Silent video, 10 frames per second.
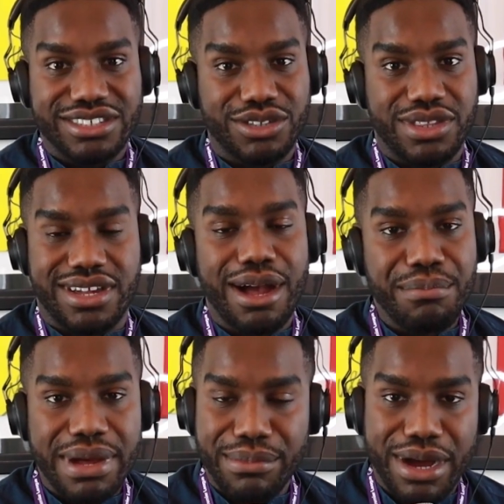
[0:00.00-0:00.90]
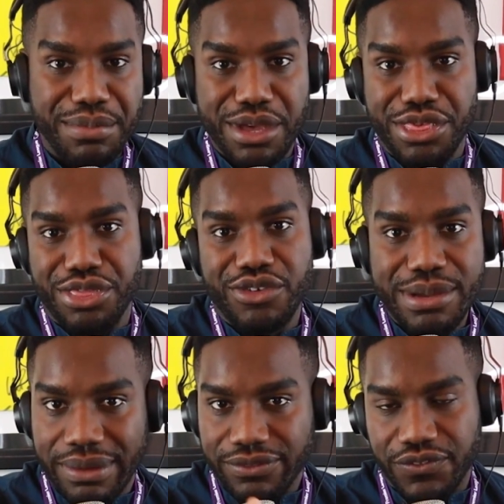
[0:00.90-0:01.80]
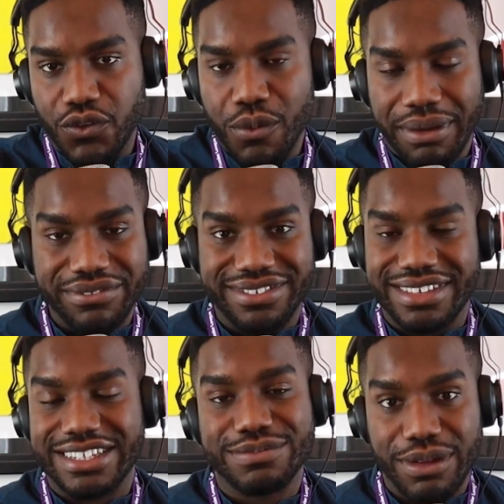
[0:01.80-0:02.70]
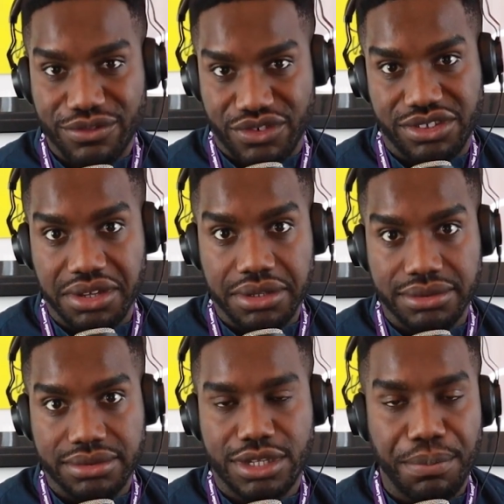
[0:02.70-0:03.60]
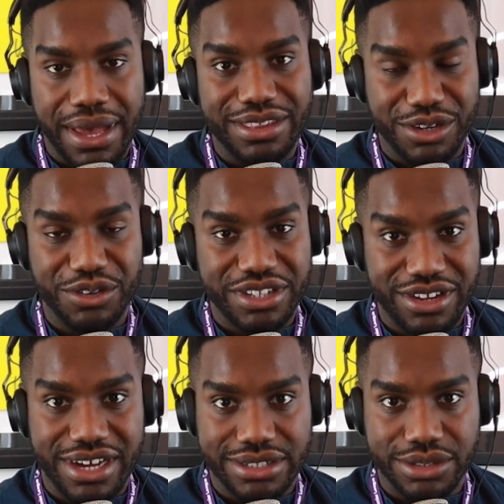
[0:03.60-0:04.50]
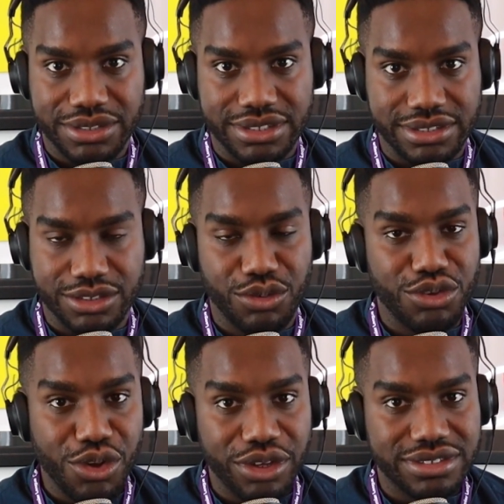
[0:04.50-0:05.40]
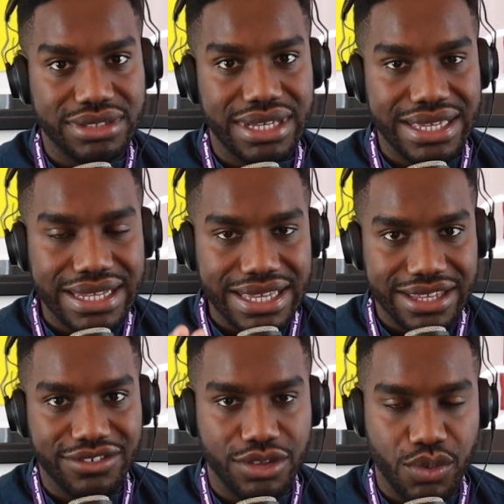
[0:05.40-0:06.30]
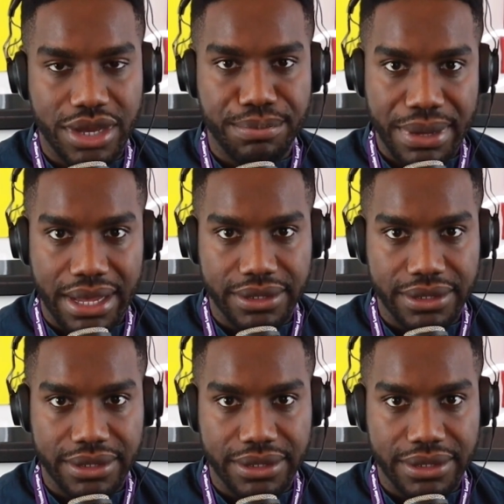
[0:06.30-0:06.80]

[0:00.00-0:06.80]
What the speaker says: So the comeback might be a 3 month, 4 month, 6 months return, depending on the diagnosis. So not an easy way back.